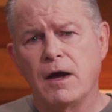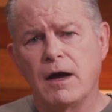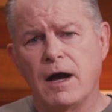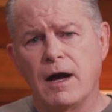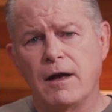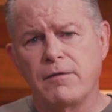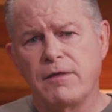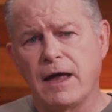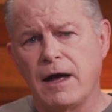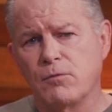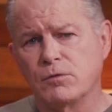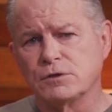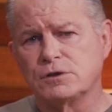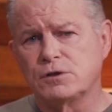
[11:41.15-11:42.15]

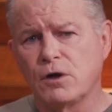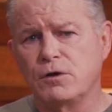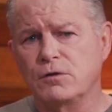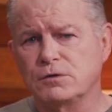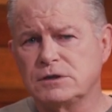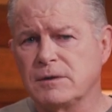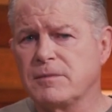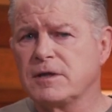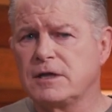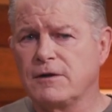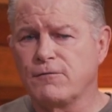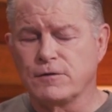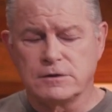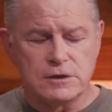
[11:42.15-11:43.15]
that will show you some of the
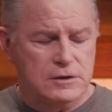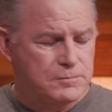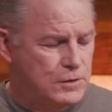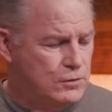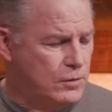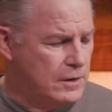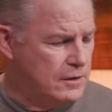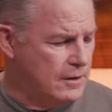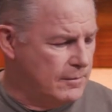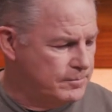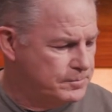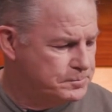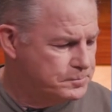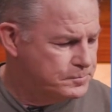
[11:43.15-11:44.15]
differences between them.